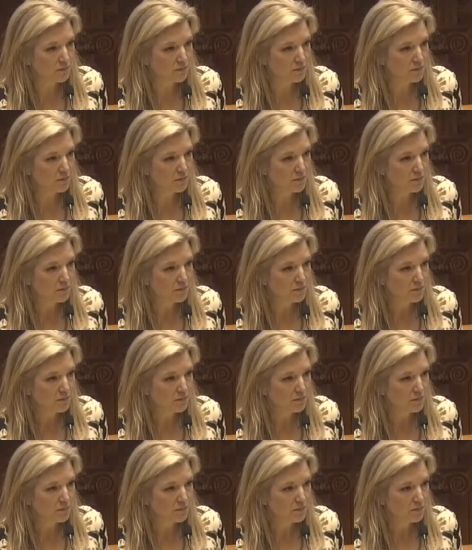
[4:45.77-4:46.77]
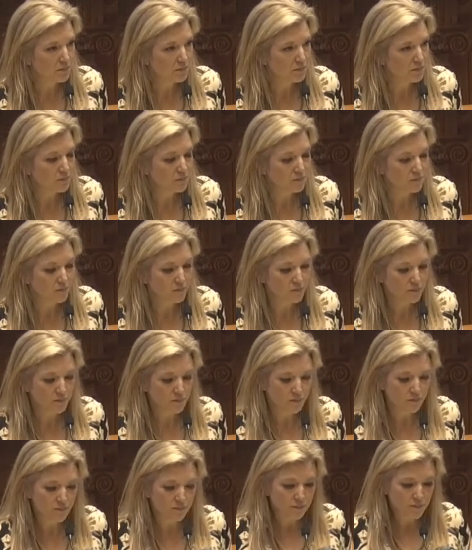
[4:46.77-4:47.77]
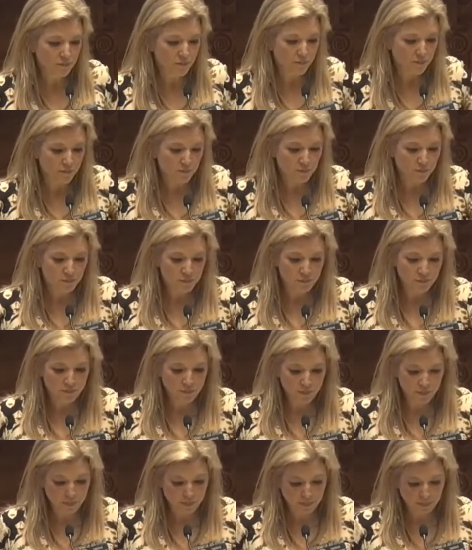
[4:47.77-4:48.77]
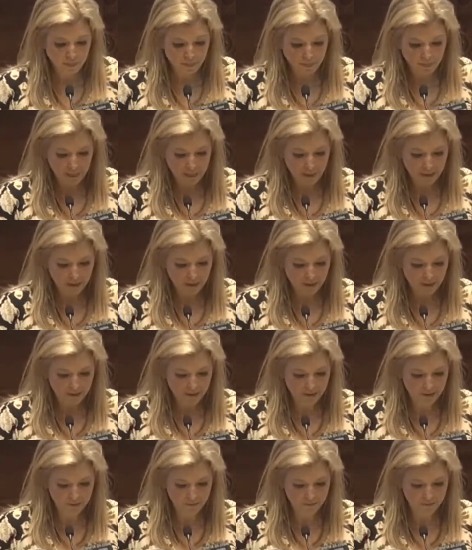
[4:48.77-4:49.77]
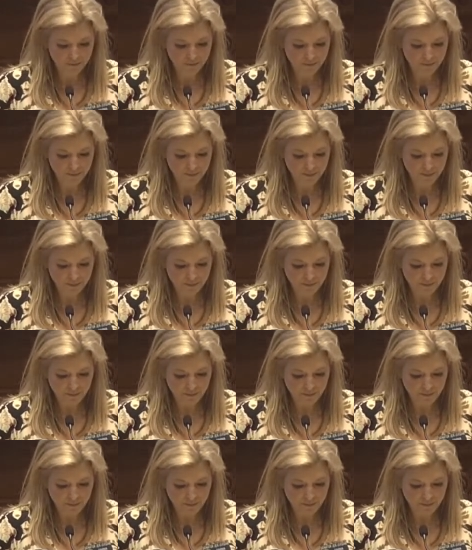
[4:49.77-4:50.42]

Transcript: [no speech]